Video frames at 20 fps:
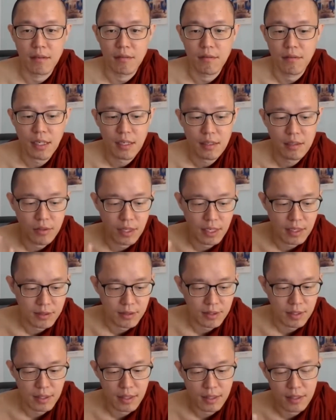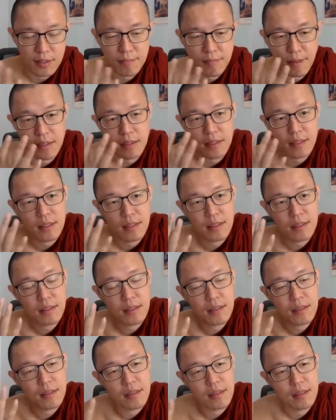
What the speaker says: Why do I say that it's partly